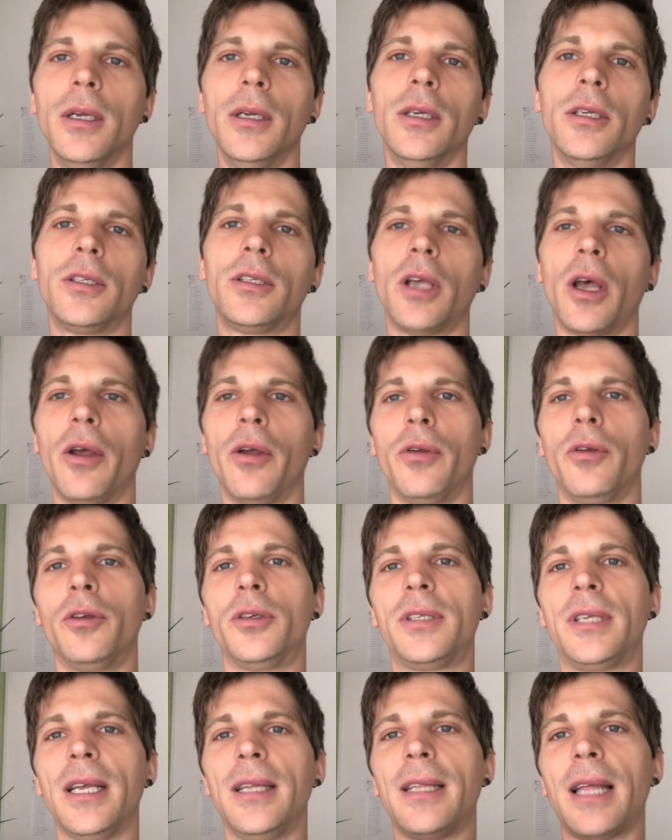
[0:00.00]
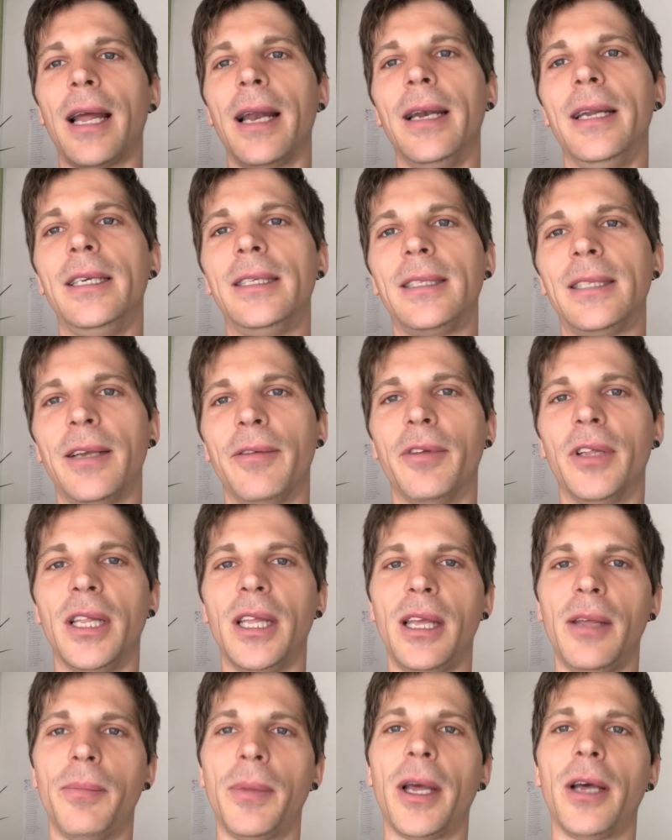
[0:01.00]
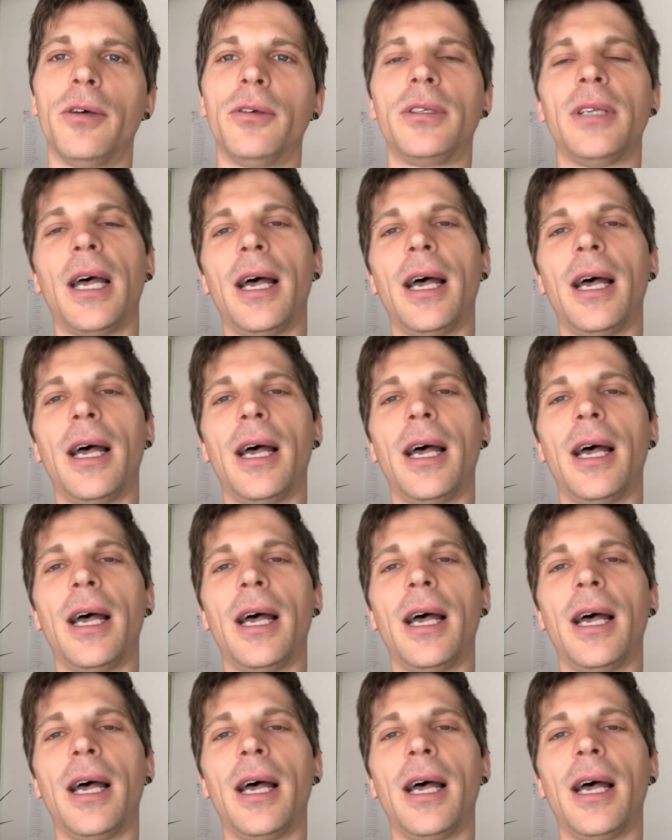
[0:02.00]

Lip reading: So you send at least 7 emails.